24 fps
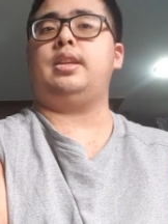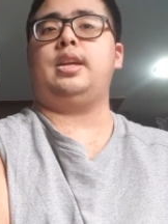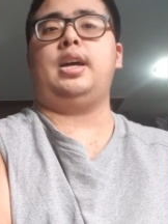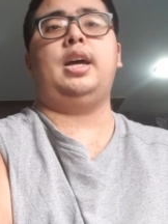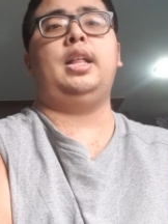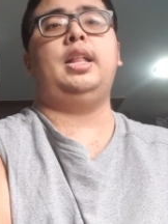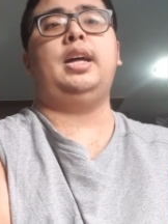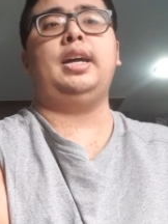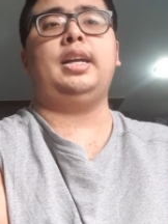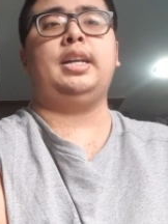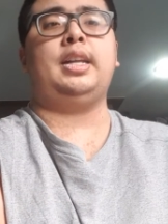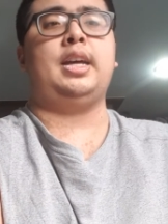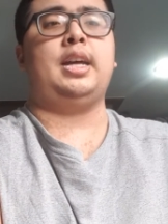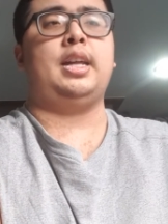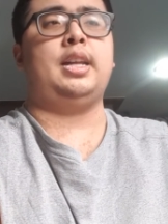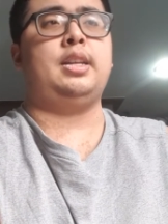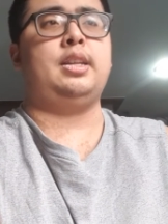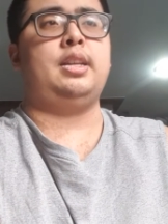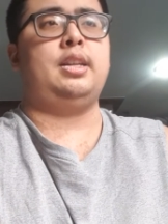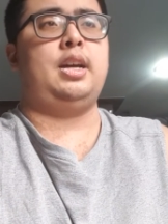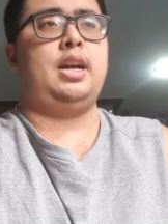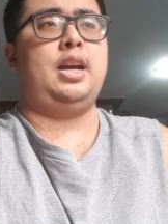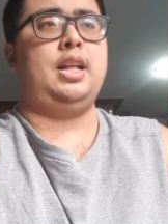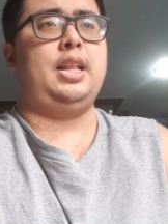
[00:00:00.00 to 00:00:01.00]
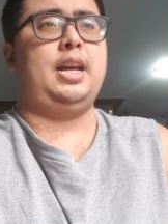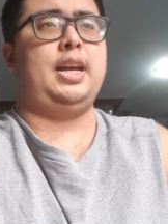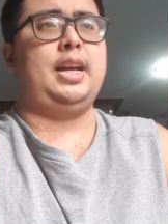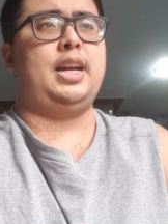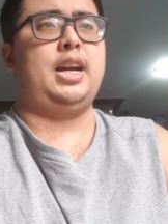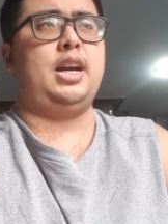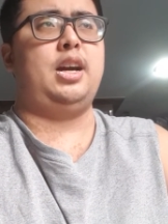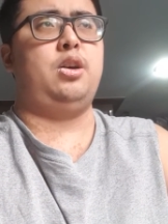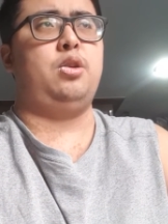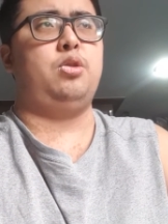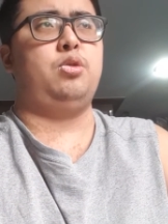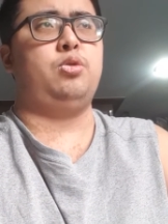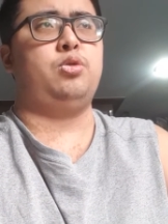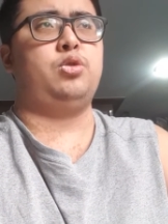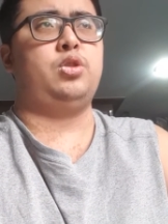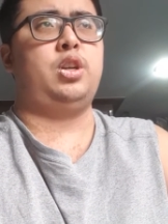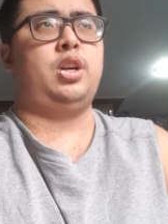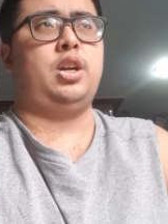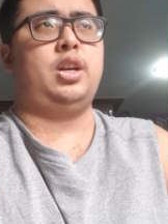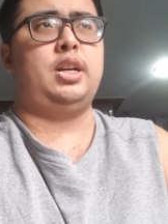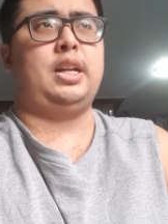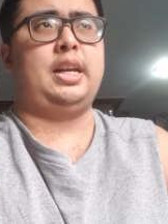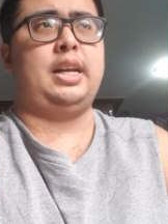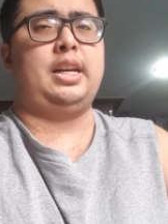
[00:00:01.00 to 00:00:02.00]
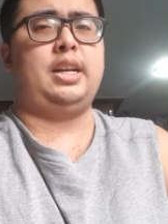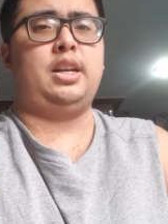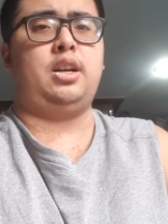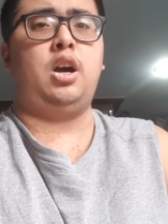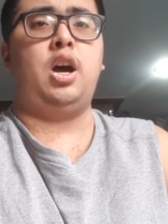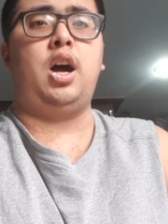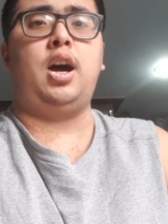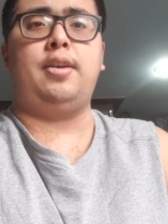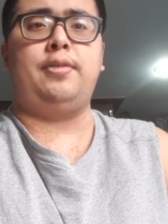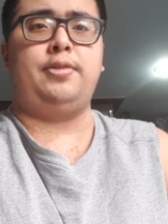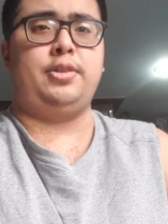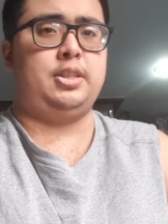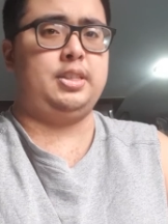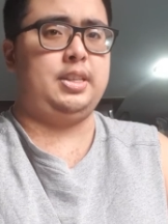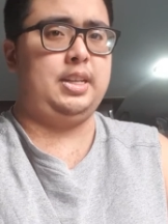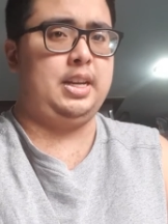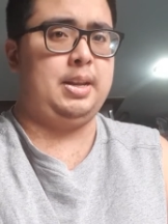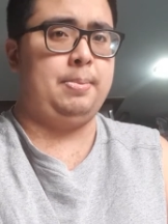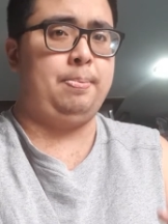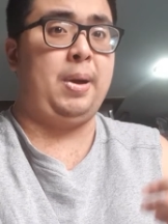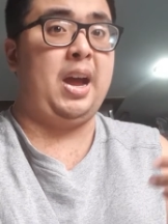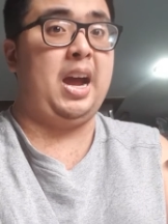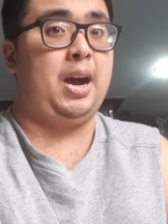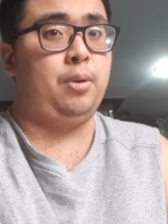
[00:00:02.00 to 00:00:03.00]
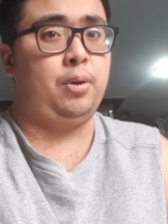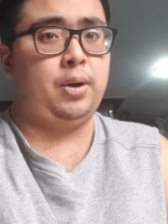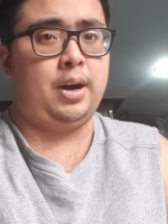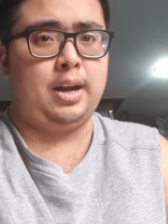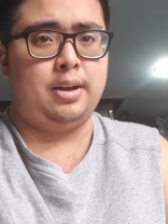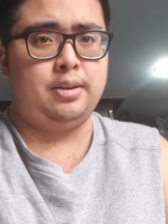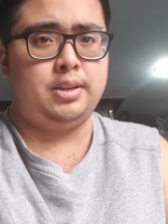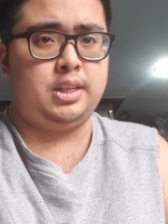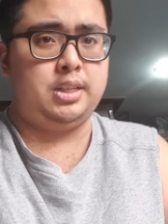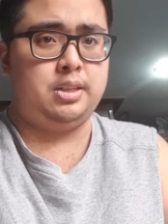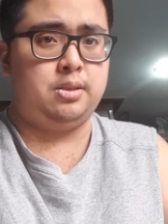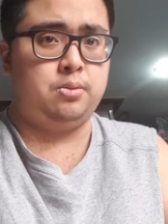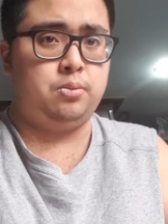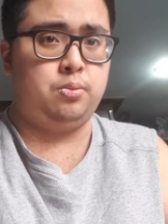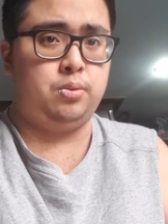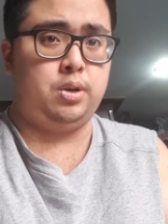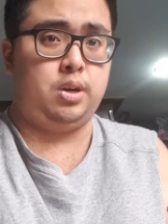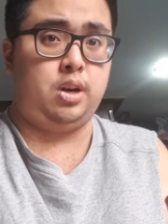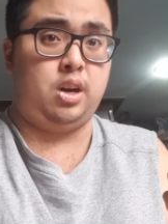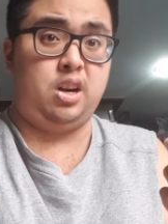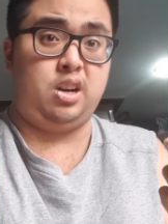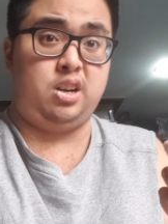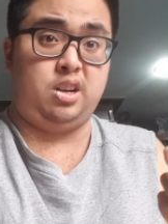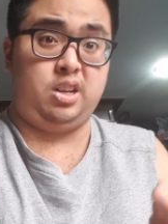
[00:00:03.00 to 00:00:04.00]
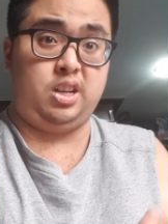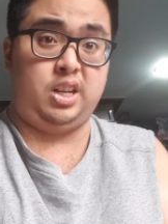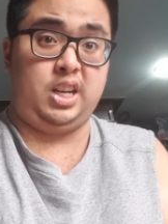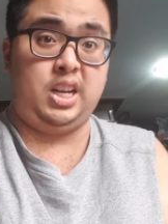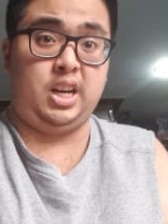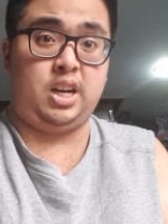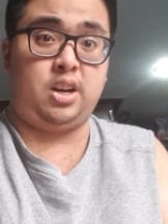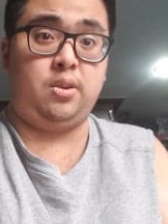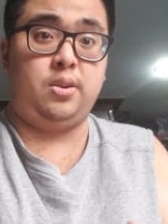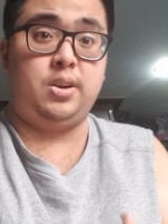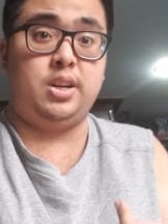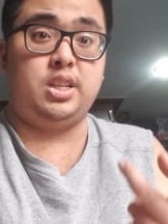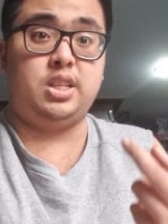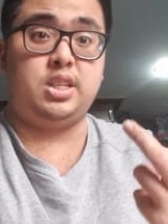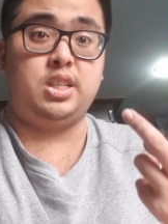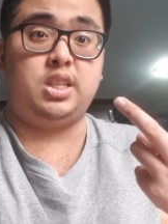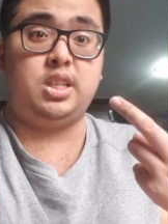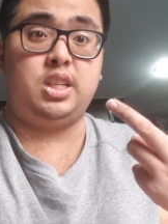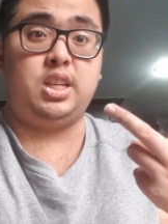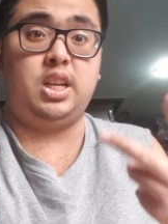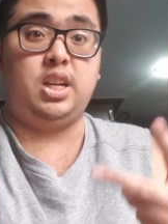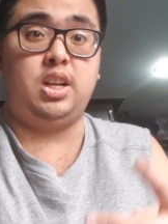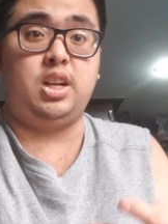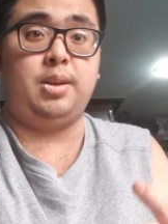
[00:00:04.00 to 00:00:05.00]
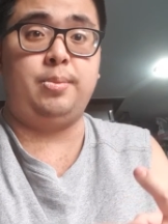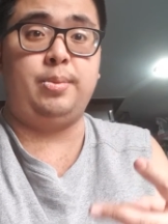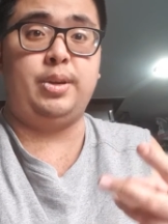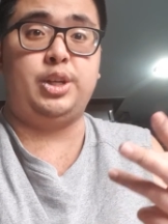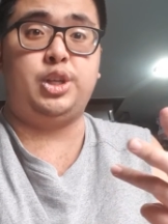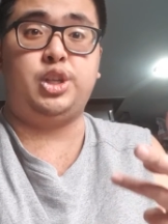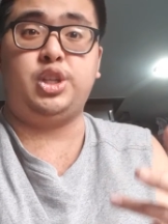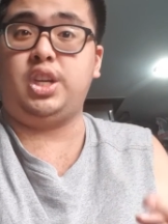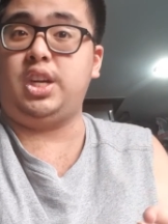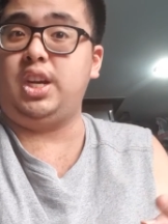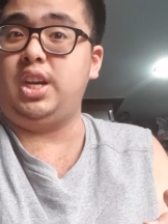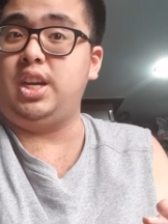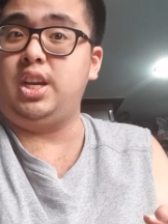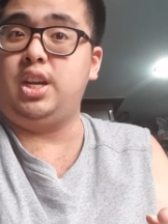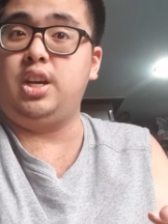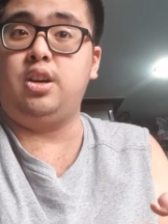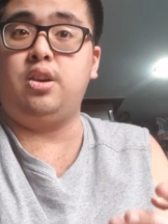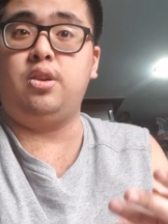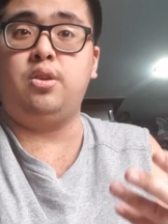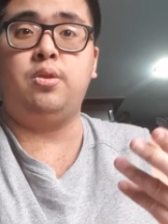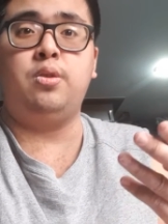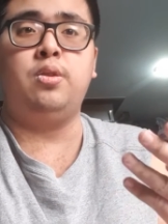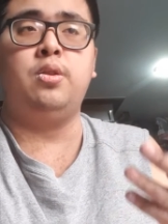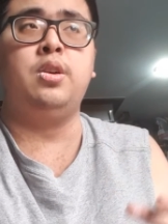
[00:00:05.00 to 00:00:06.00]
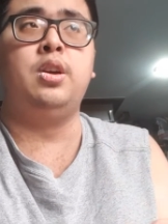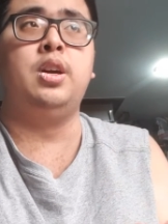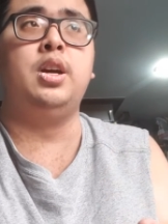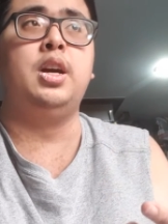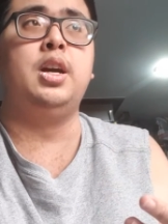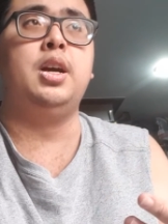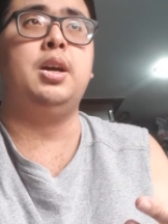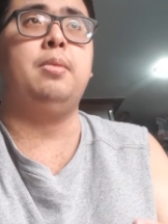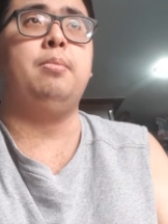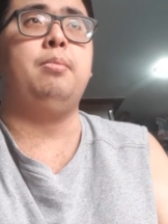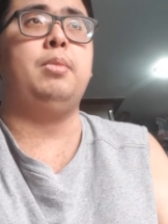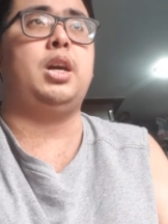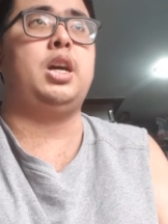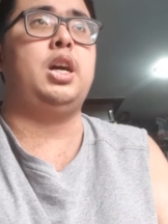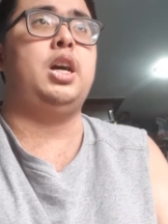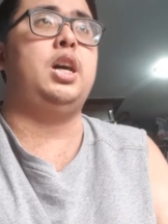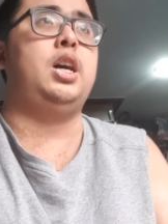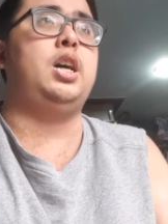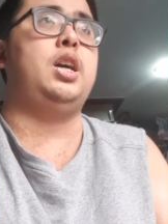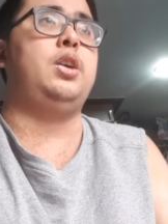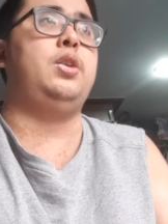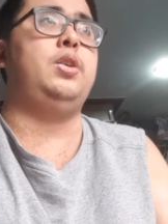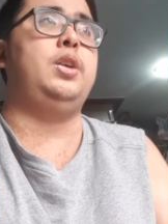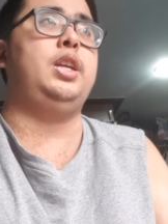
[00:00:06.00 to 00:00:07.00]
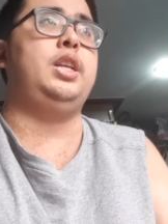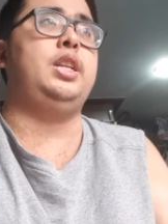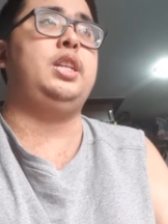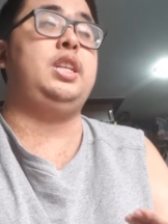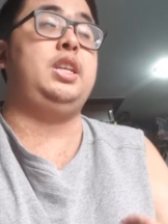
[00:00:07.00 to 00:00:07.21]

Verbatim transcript: I like that. I like how they're like obviously the powerhouses are Ikaris, Gilgamesh, Kingo, Makkari,